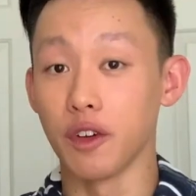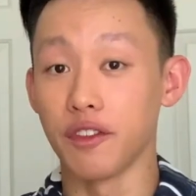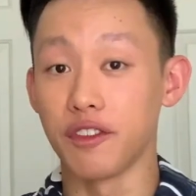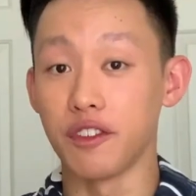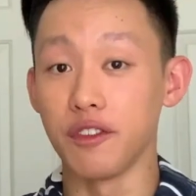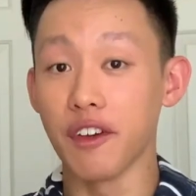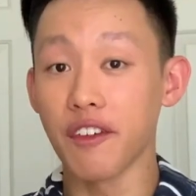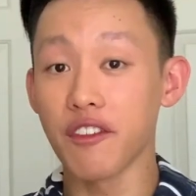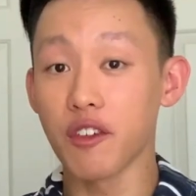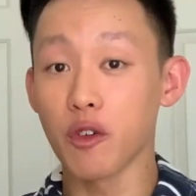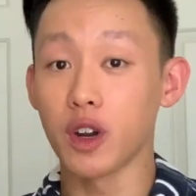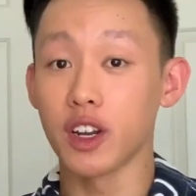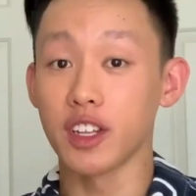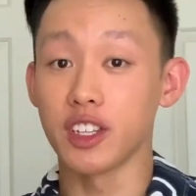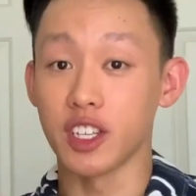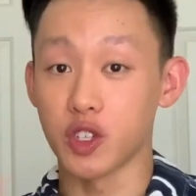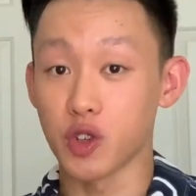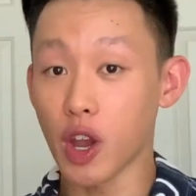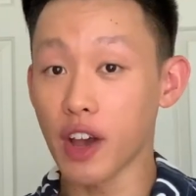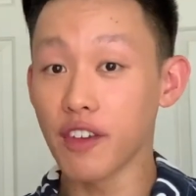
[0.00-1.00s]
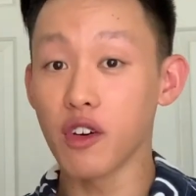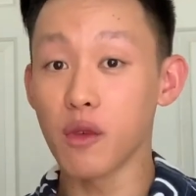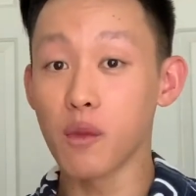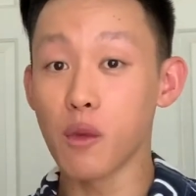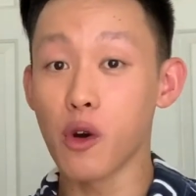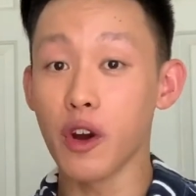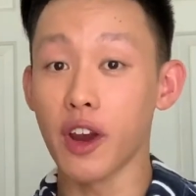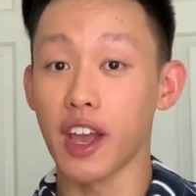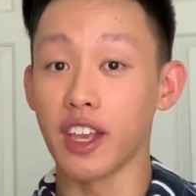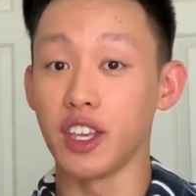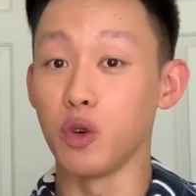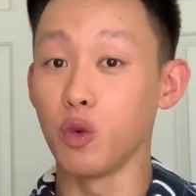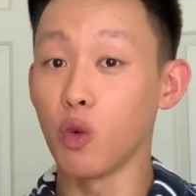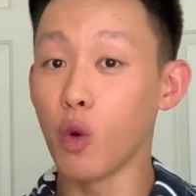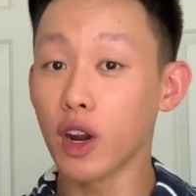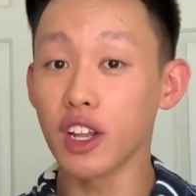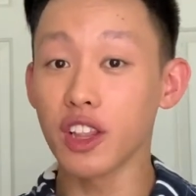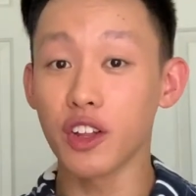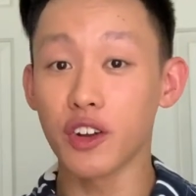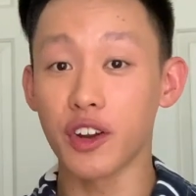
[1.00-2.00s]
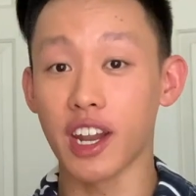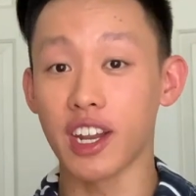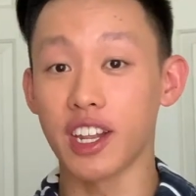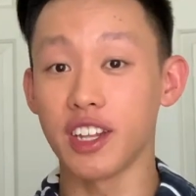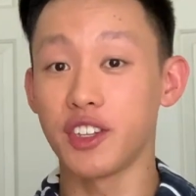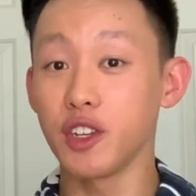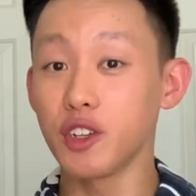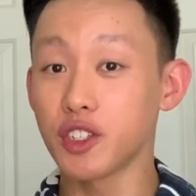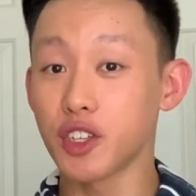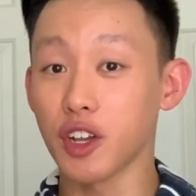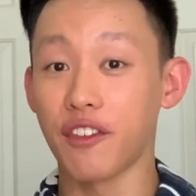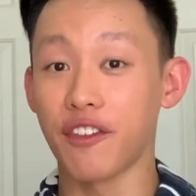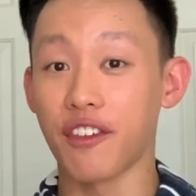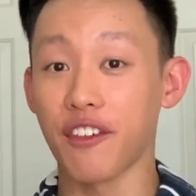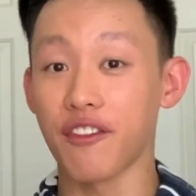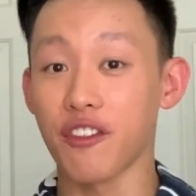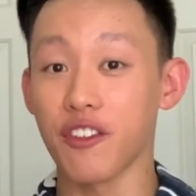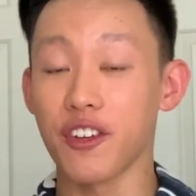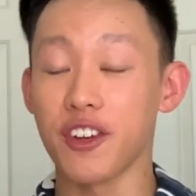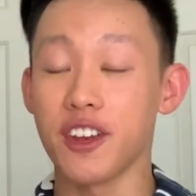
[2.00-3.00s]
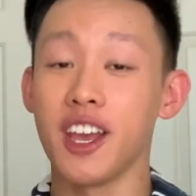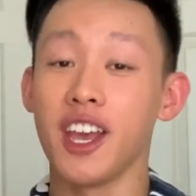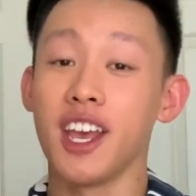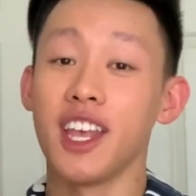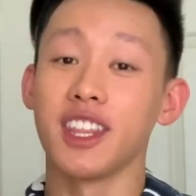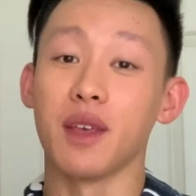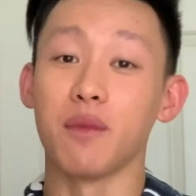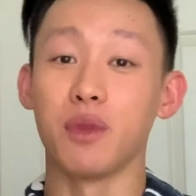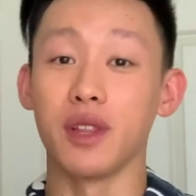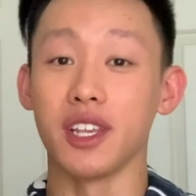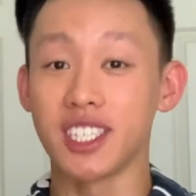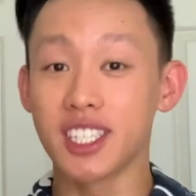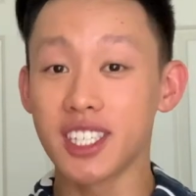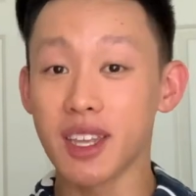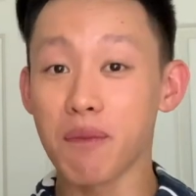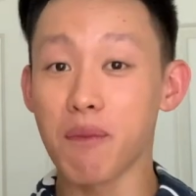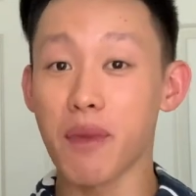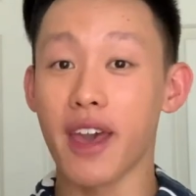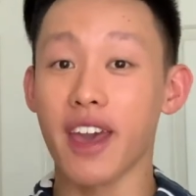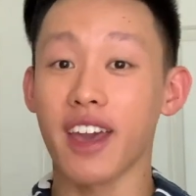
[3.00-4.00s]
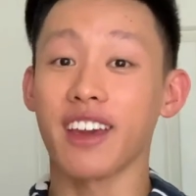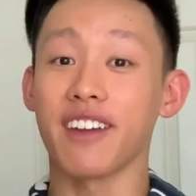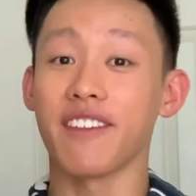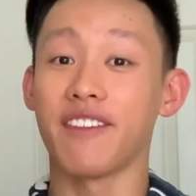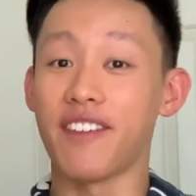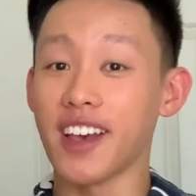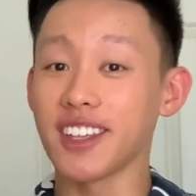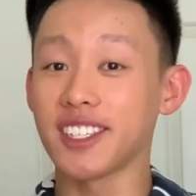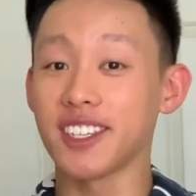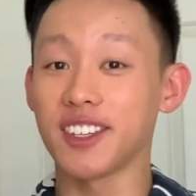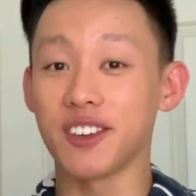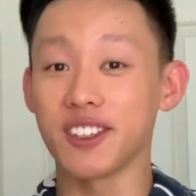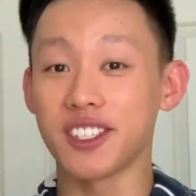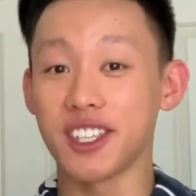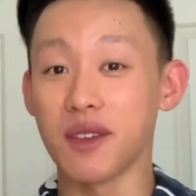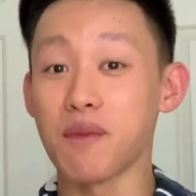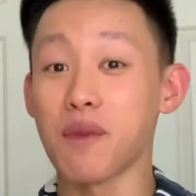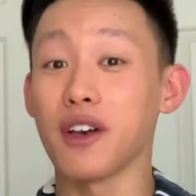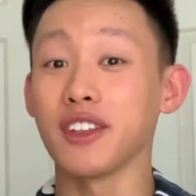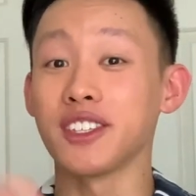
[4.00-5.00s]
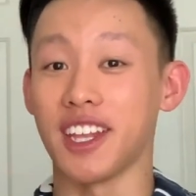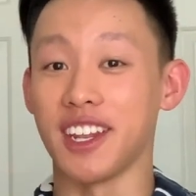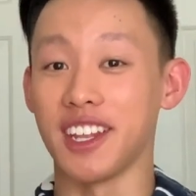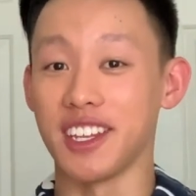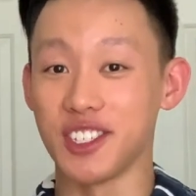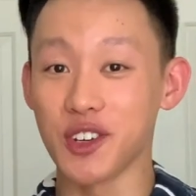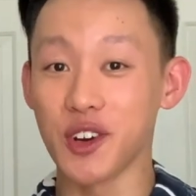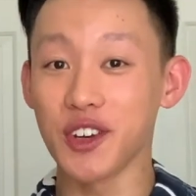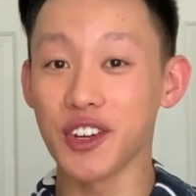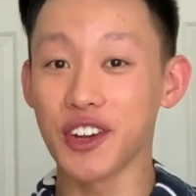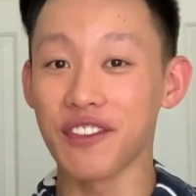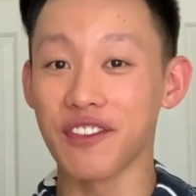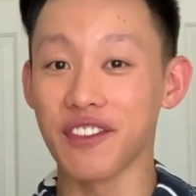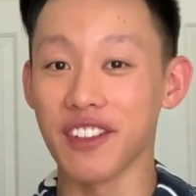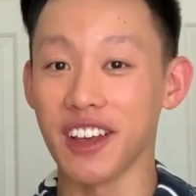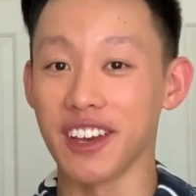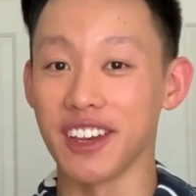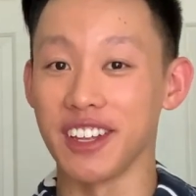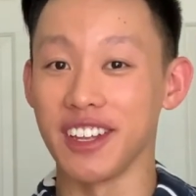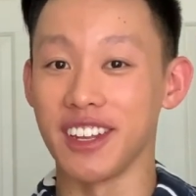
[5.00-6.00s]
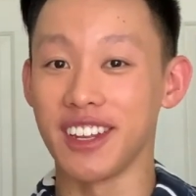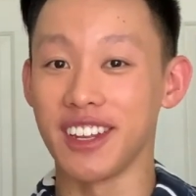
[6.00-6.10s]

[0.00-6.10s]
if you've ever wanted to travel more and you want to learn how to do so for free, then please sit back, fasten your seatbelts, and enjoy your flight.